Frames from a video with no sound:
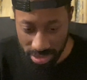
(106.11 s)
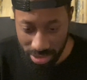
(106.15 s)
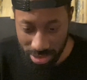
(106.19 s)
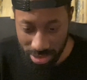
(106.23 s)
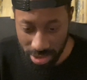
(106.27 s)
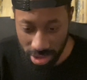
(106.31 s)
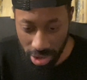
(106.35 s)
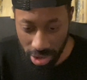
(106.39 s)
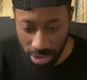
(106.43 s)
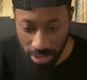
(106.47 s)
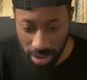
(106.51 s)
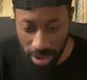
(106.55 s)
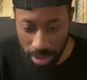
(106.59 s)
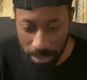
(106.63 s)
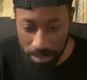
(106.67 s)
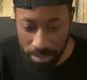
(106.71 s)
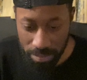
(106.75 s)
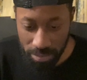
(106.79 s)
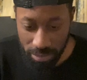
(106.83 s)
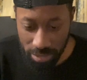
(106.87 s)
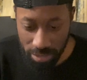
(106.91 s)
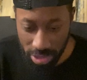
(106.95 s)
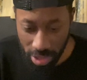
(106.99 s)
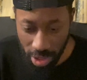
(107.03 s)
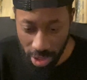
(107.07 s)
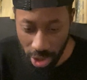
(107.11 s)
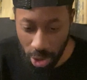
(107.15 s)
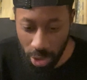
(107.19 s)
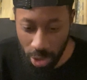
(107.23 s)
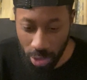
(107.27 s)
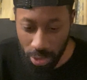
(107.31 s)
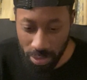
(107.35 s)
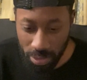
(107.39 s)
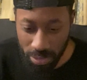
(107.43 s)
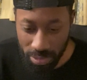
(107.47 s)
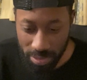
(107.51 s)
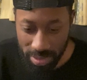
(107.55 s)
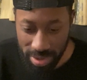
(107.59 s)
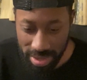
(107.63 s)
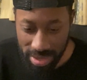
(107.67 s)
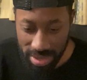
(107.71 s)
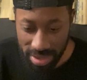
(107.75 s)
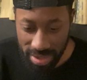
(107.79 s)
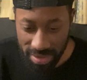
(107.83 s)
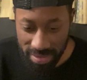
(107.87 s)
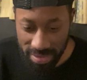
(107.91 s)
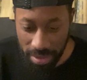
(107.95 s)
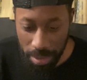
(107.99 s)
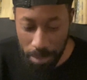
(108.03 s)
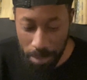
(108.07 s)
No,
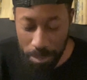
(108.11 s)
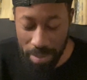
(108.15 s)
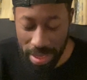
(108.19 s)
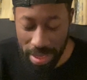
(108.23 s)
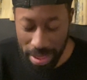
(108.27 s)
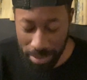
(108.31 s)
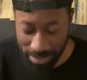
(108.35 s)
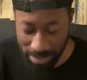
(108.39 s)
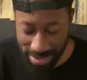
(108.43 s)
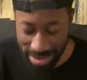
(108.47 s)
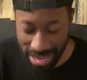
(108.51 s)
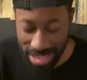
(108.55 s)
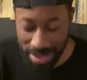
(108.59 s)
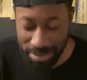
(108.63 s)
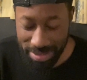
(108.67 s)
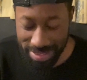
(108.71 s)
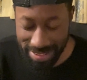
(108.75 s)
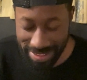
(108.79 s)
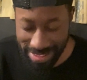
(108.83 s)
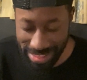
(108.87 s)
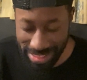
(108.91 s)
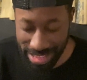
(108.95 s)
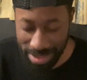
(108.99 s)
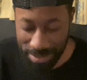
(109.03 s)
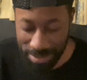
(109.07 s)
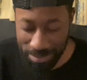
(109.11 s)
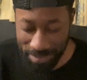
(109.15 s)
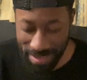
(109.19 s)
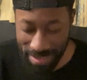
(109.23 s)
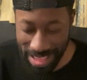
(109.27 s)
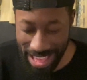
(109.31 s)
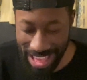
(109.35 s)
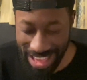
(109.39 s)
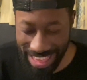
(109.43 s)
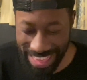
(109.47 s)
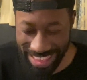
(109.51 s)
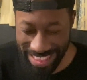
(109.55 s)
it's a pimp named Slickback.